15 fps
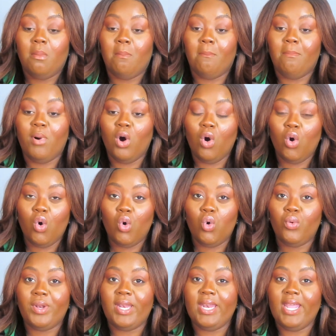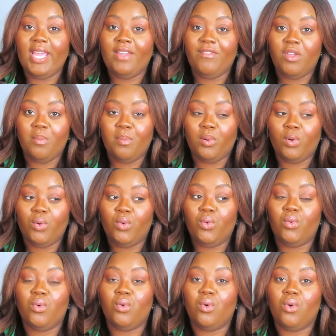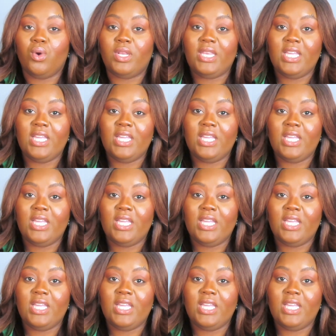bold navy blue,